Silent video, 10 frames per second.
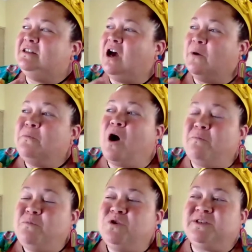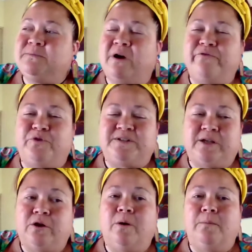I'm using my voice a
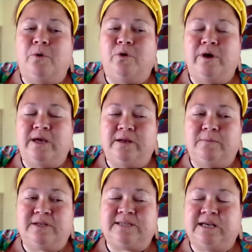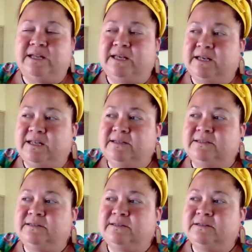lot more in my sound
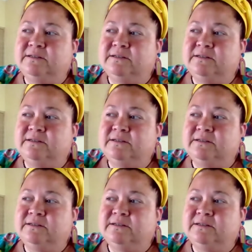healings